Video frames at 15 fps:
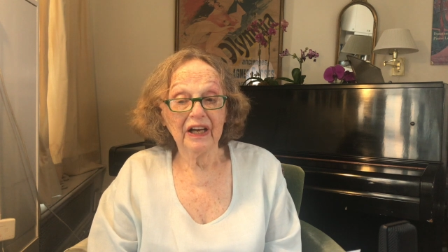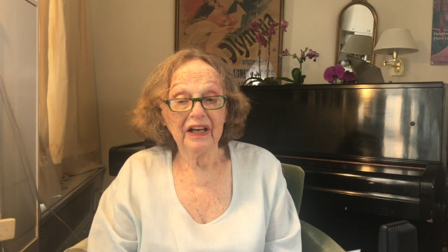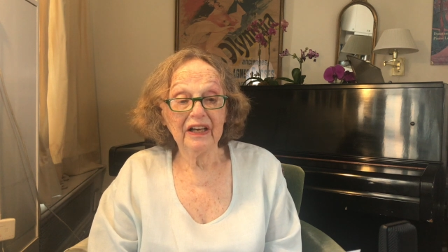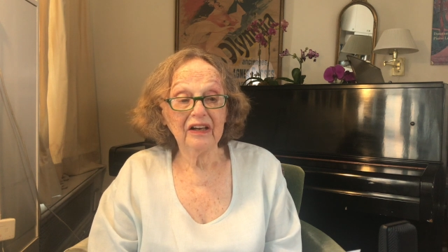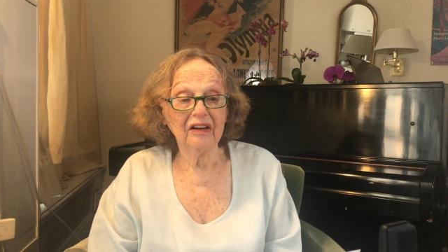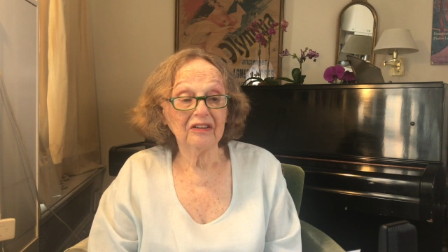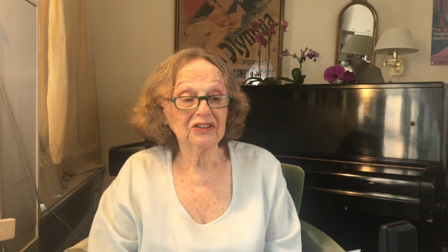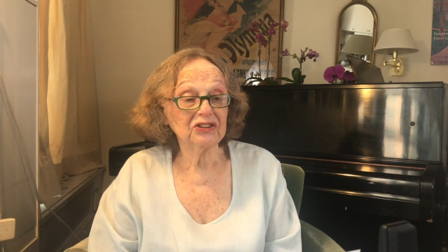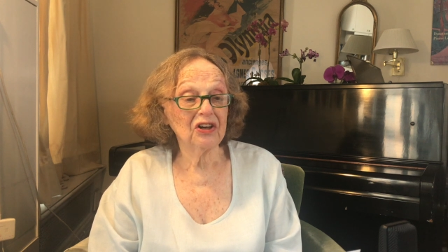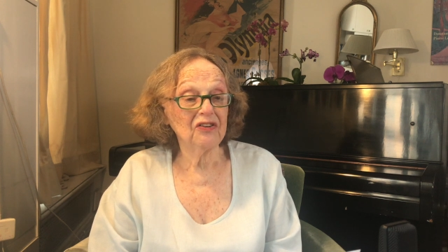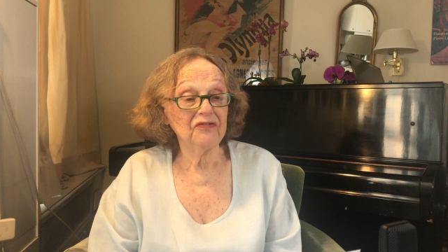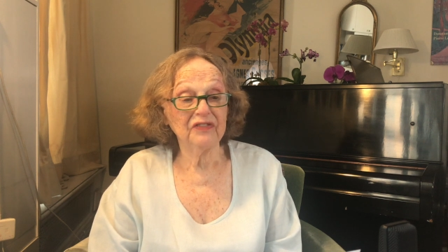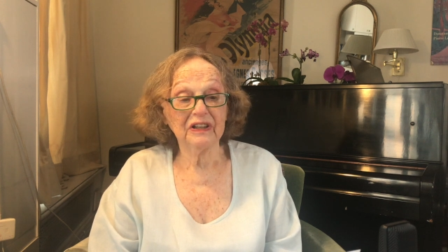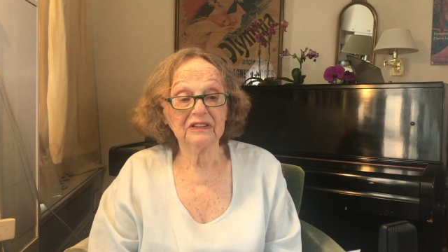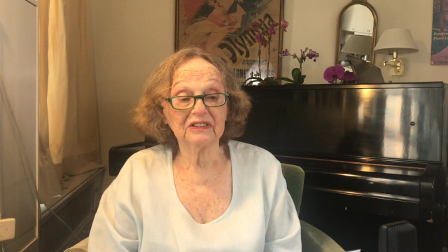it also
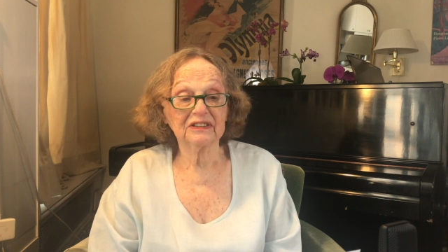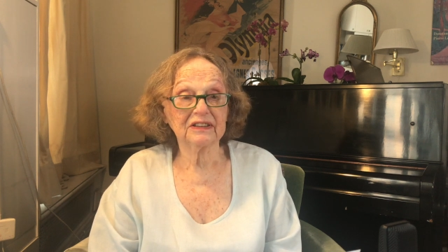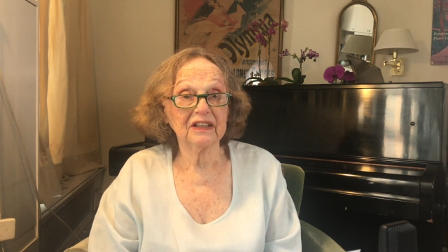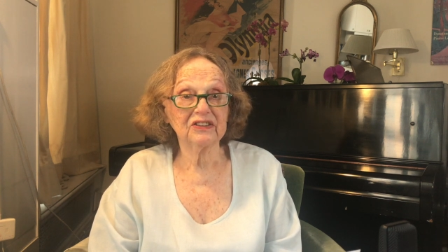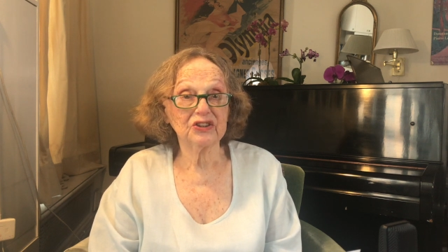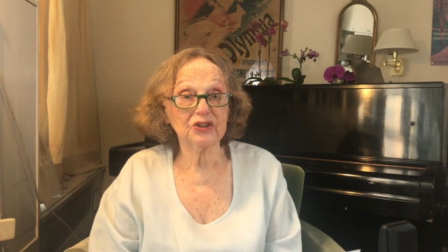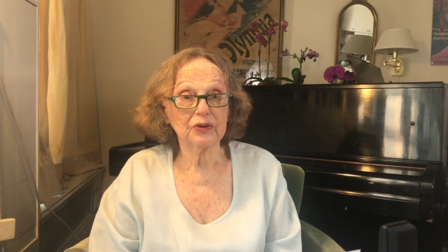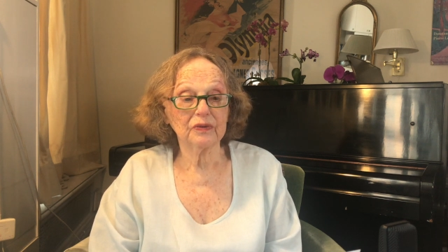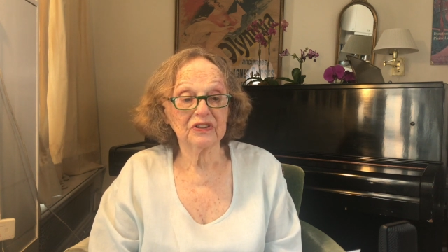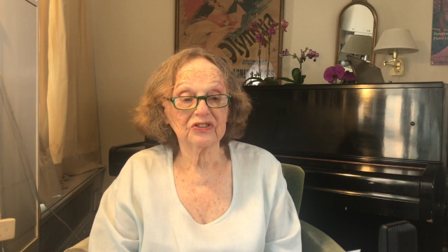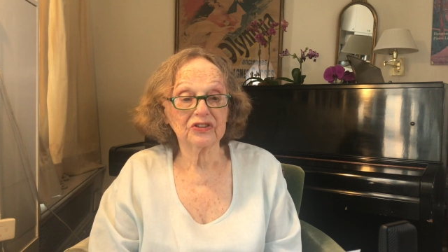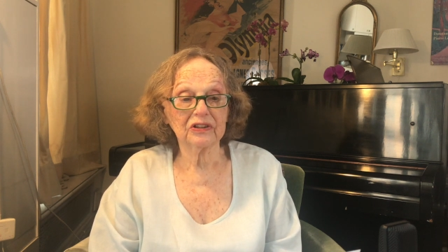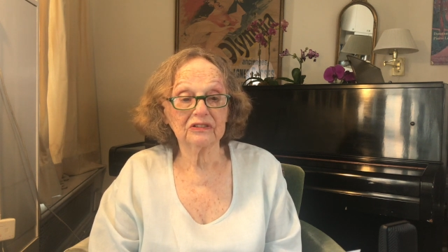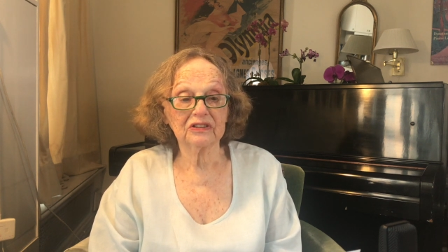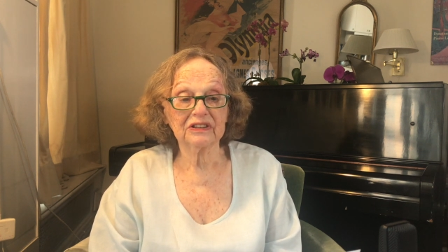felt
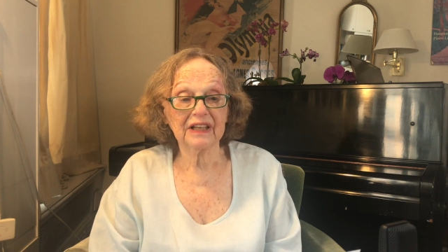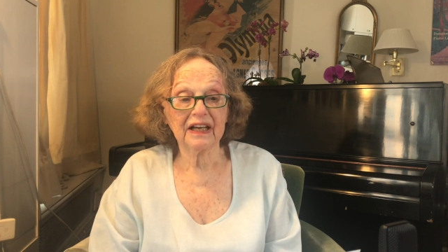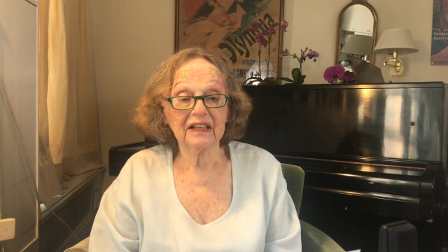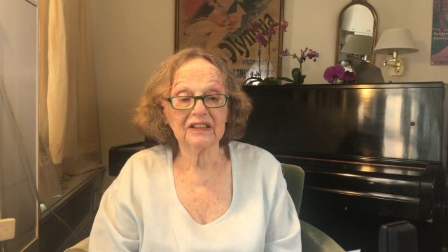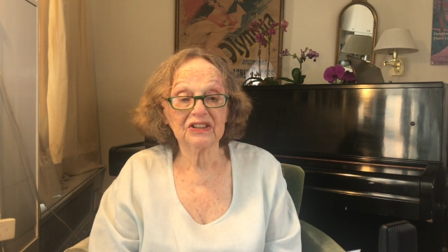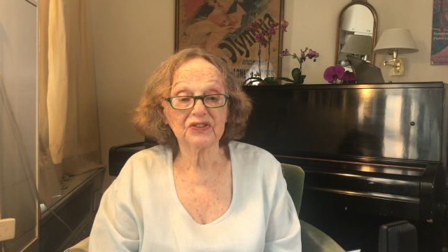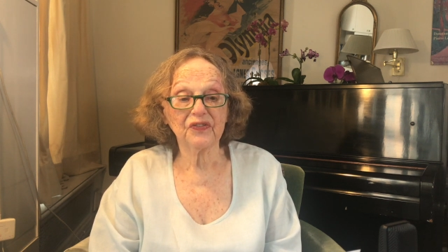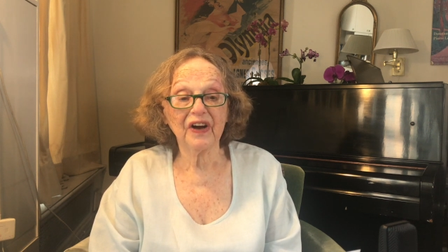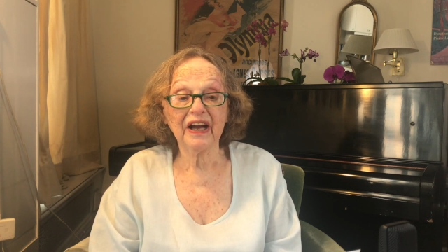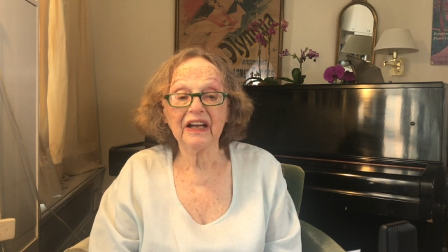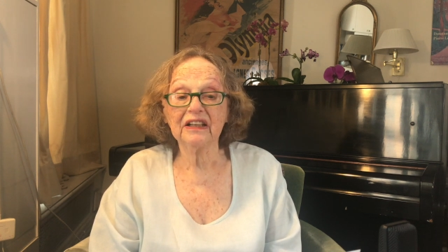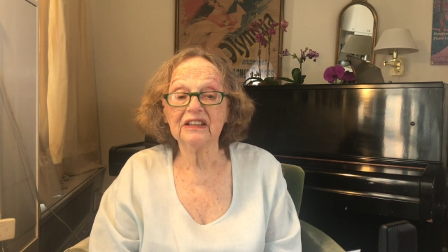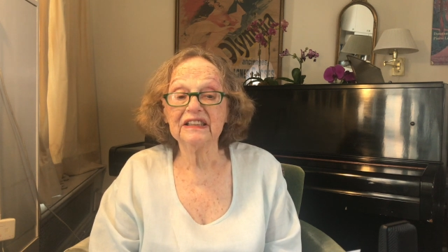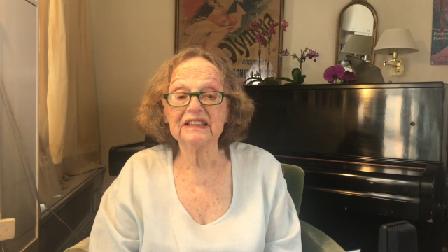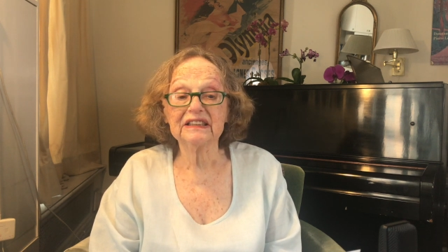sensuous and
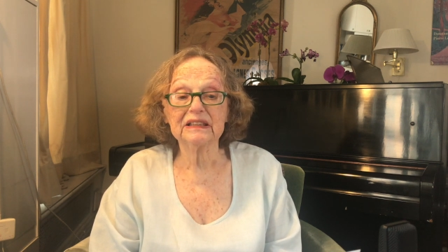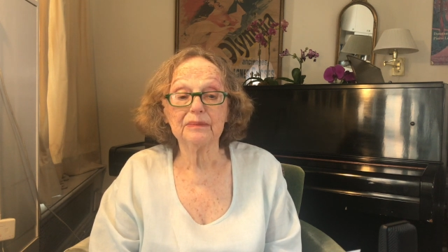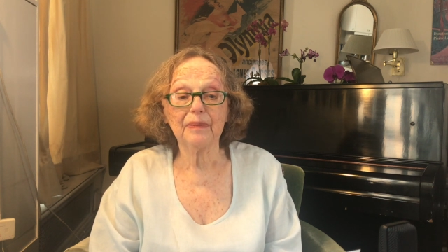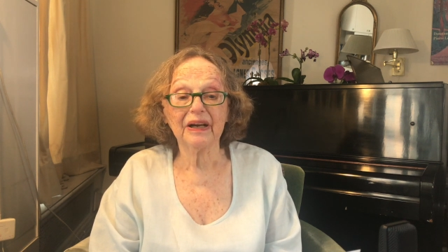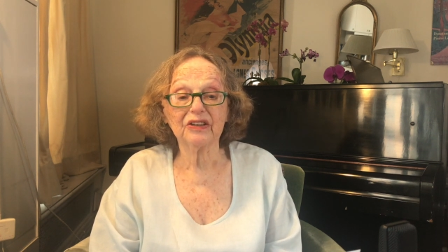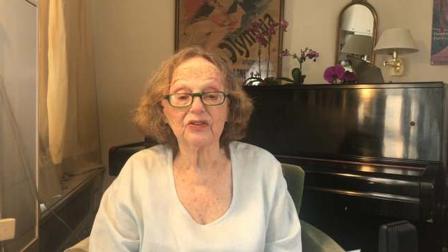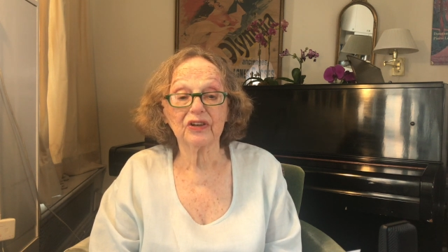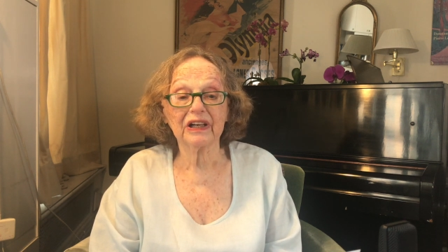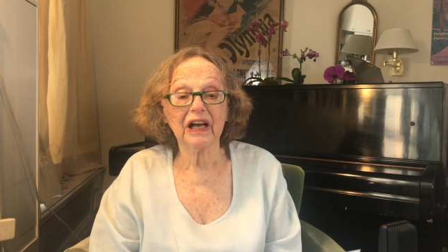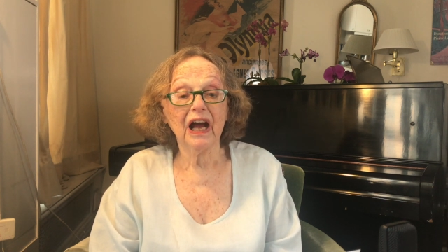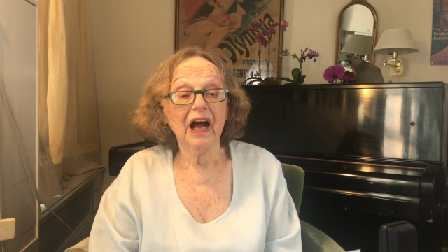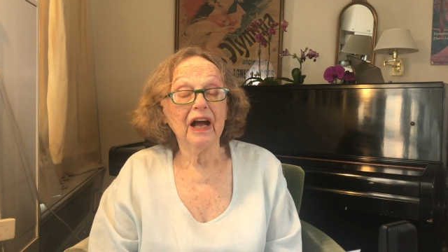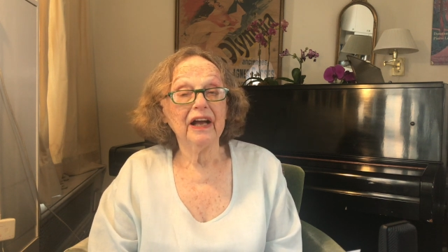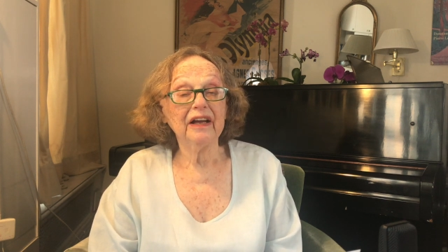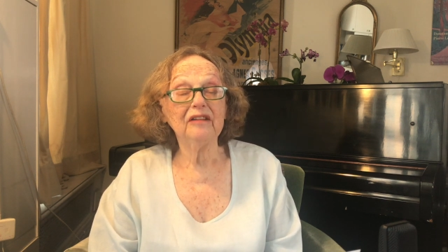satisfyingly symmetric
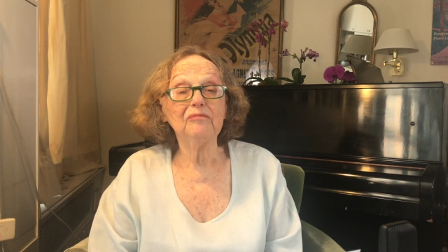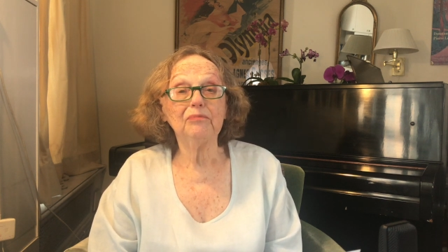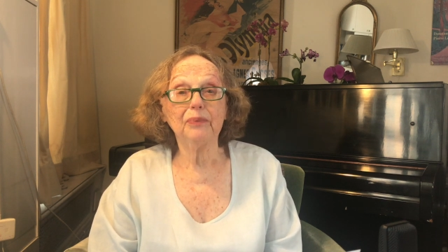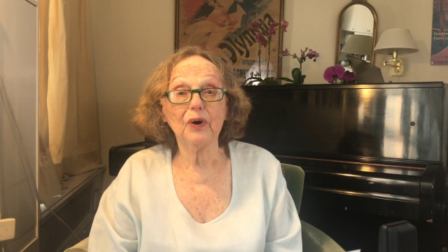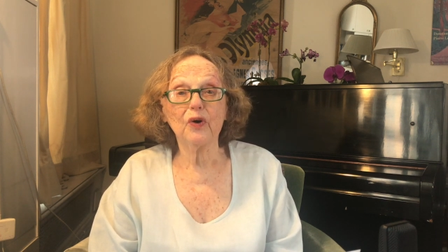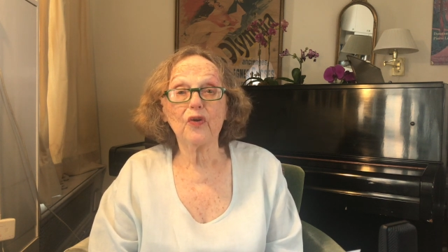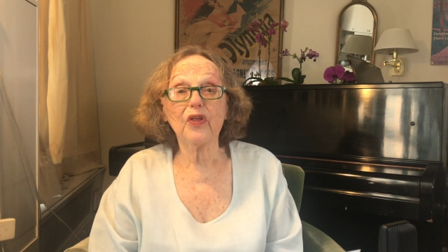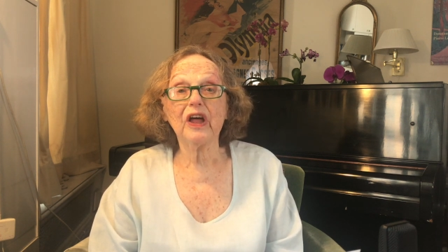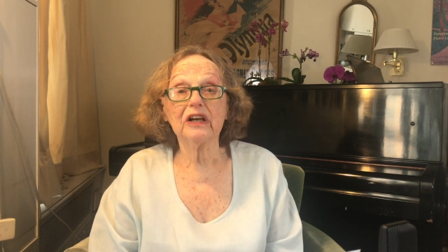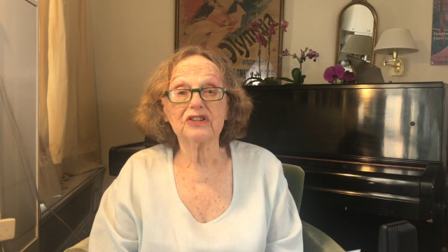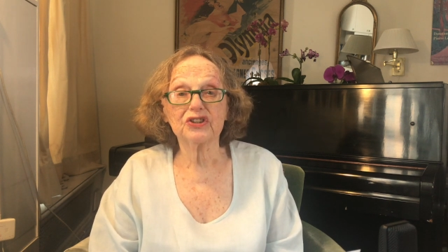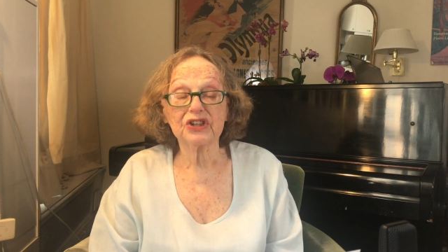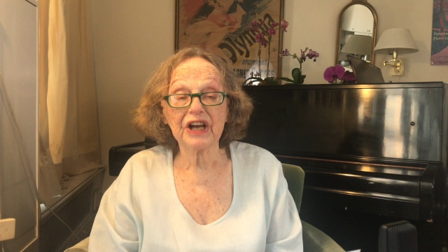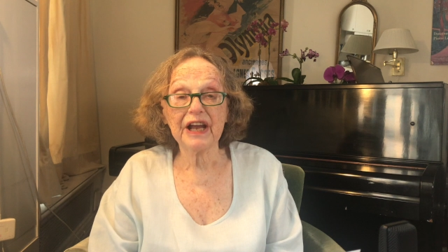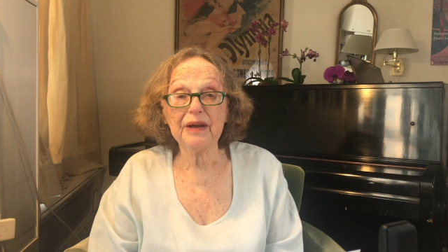in both
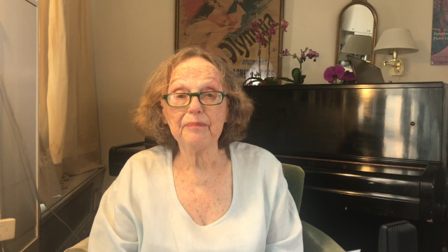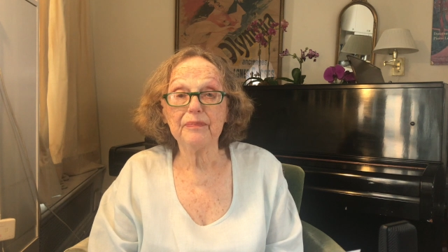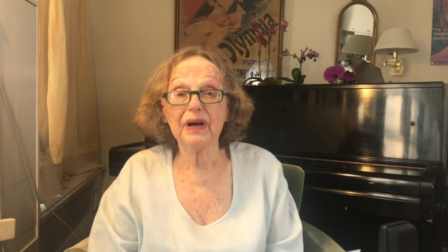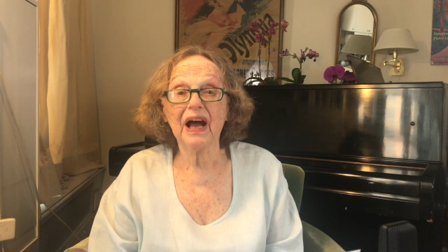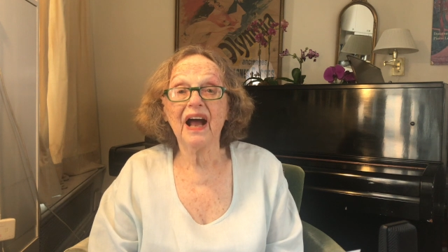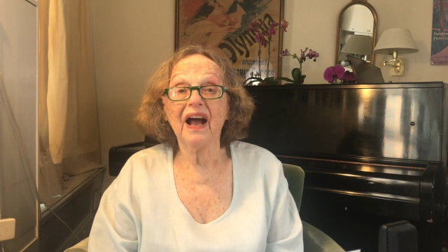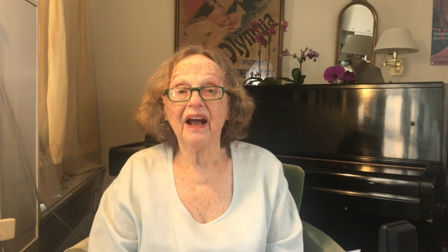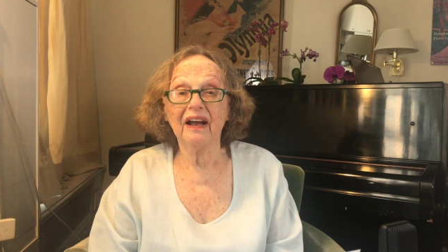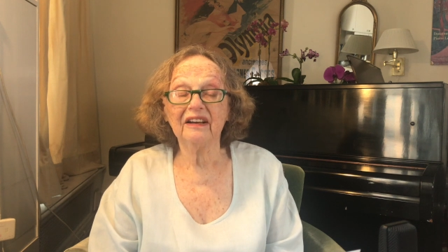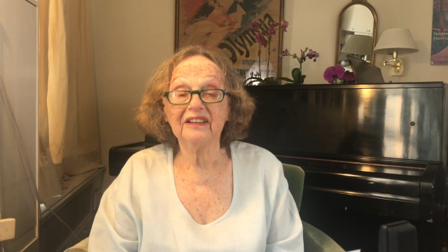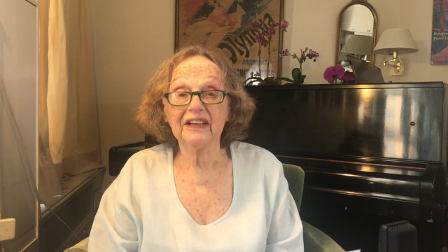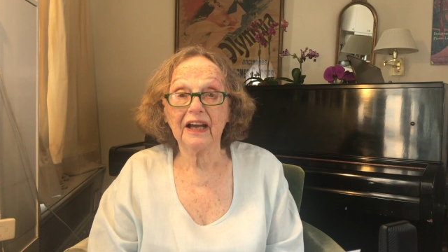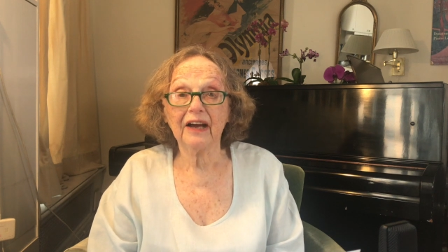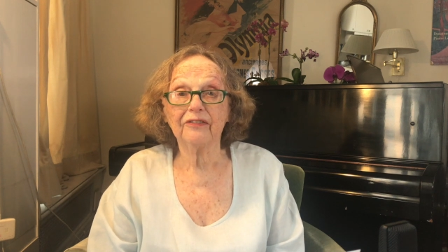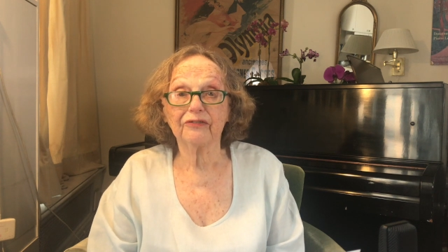shape
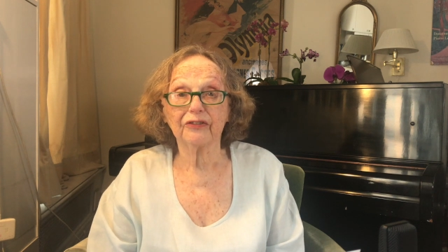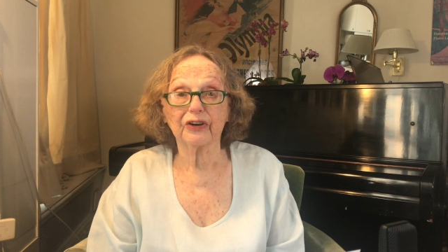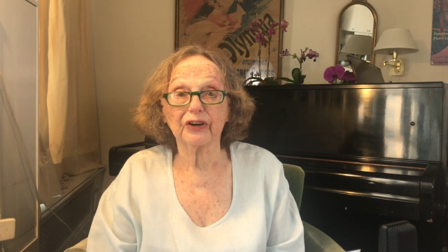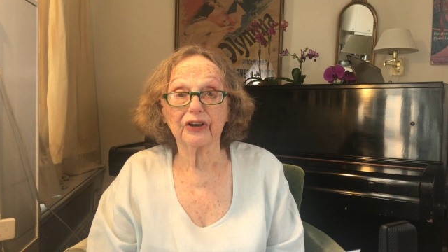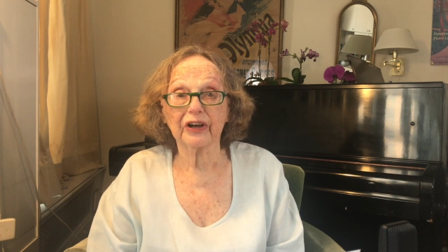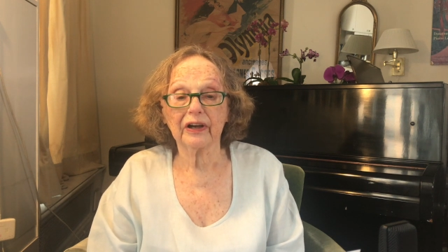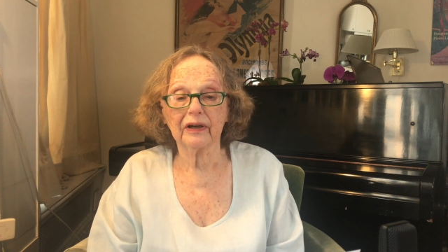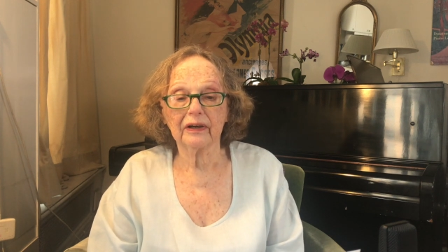and effort.